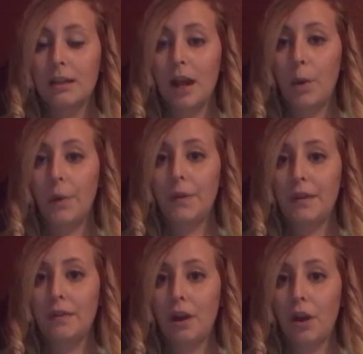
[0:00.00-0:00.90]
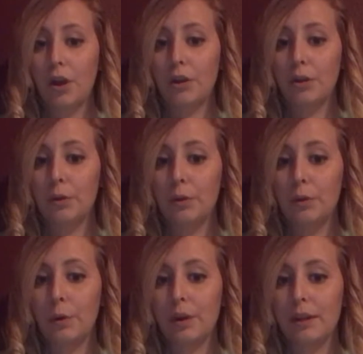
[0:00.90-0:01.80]
Now, within the
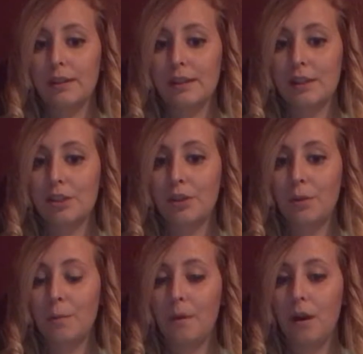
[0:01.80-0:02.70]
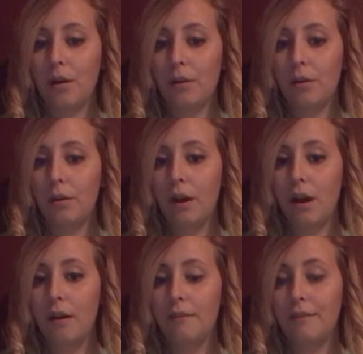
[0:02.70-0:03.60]
article, Organizational Model
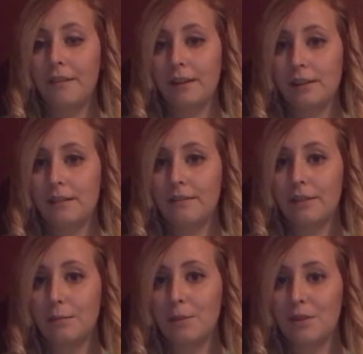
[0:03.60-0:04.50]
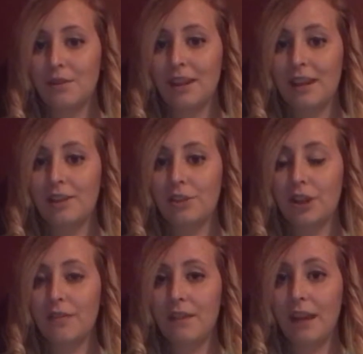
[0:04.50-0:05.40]
of Effective
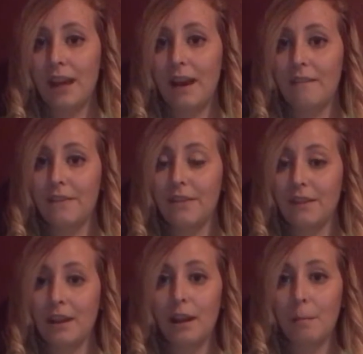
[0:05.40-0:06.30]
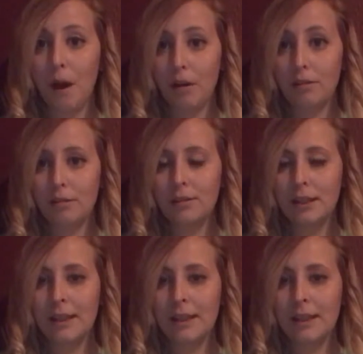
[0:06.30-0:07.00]
Communication, they have the THINK model.